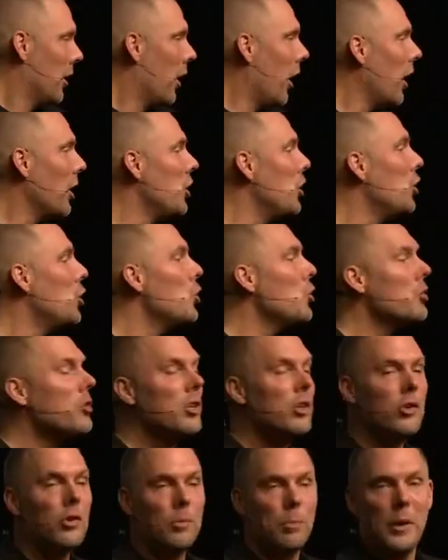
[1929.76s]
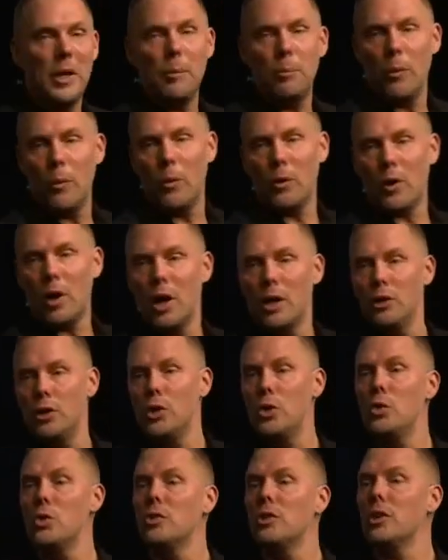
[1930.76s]
God uses people. God
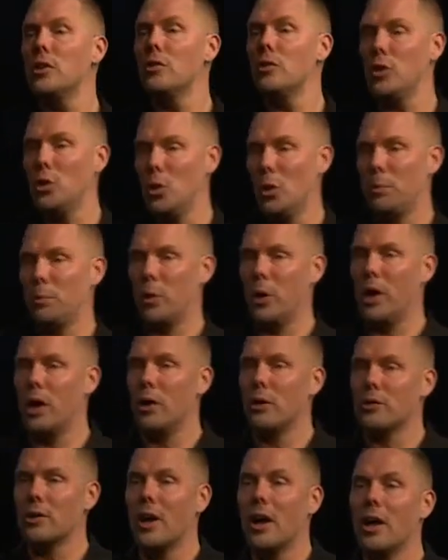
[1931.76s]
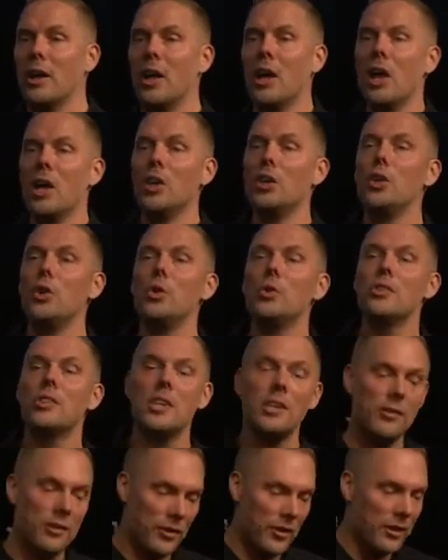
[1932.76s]
uses your prayers. God
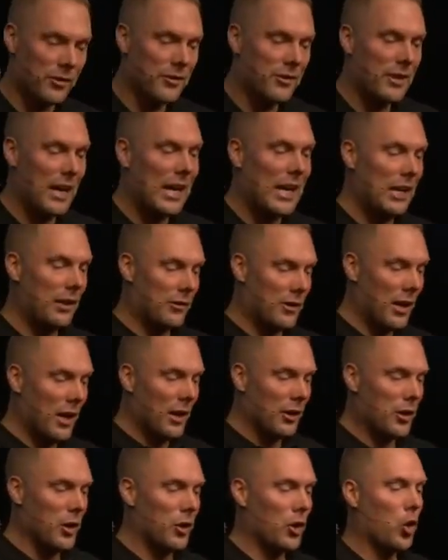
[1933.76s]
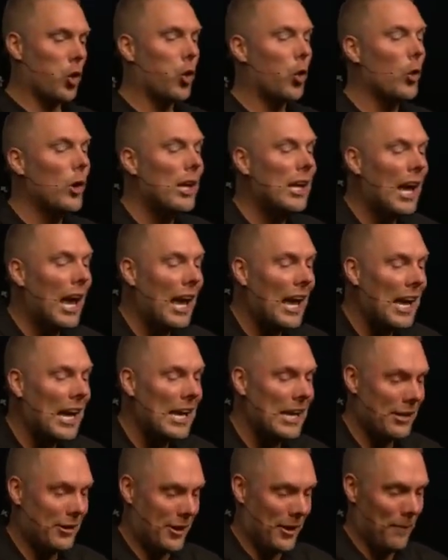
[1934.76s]
uses the saints to
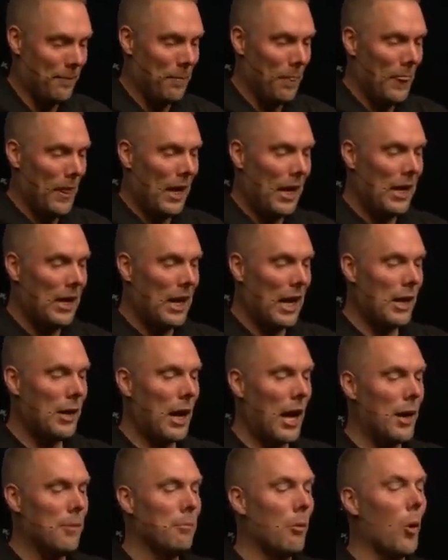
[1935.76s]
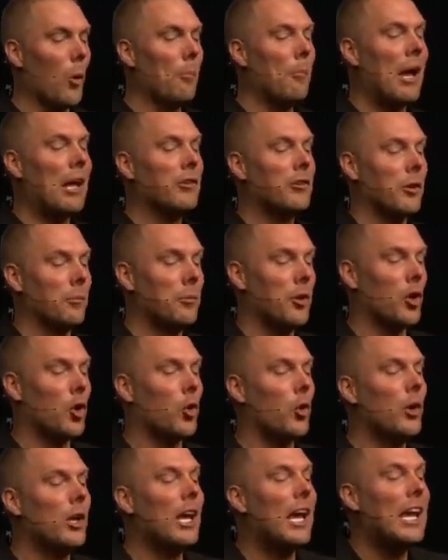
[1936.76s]
create a momentum, to
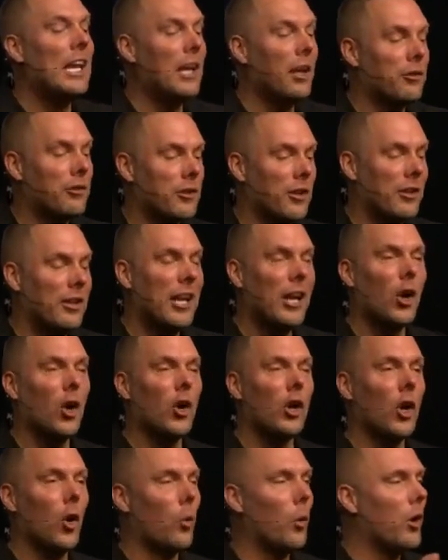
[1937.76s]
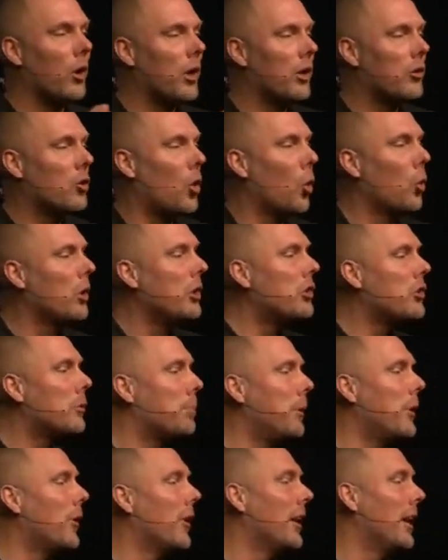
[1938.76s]
create a scenario where his Holy
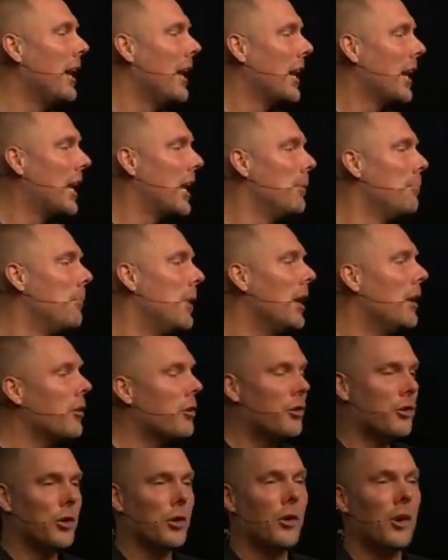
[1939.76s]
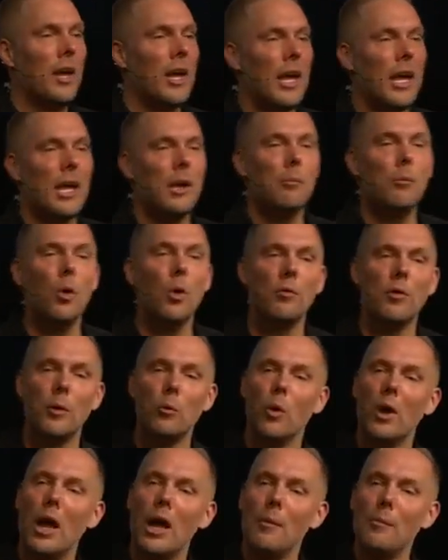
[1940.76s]
Spirit can minister and move.
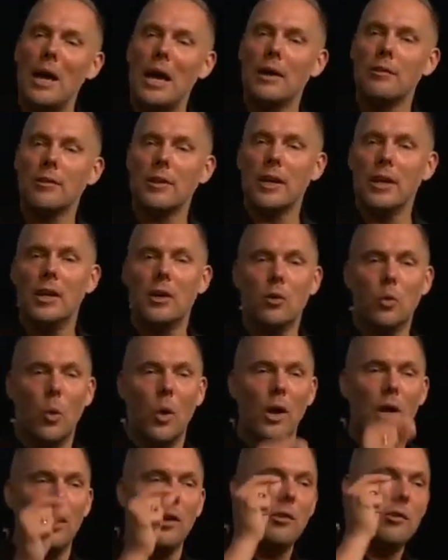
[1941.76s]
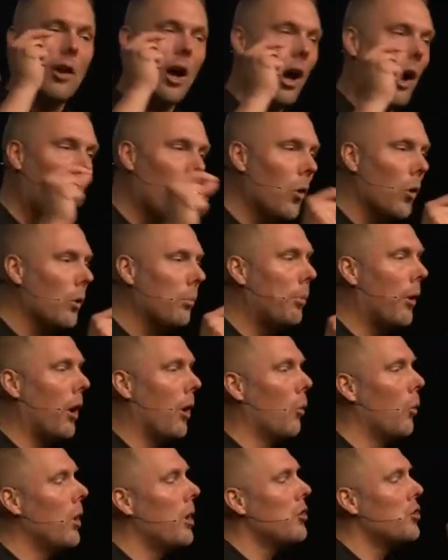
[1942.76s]
And what I'm asking is, what is our
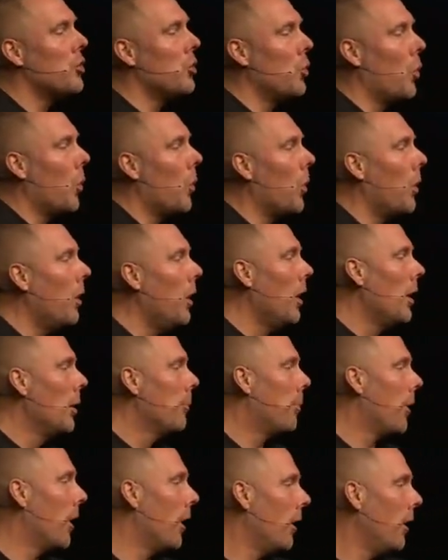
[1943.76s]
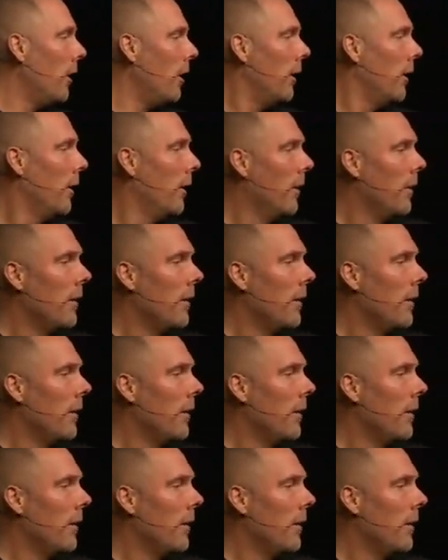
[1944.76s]
part? What is your part?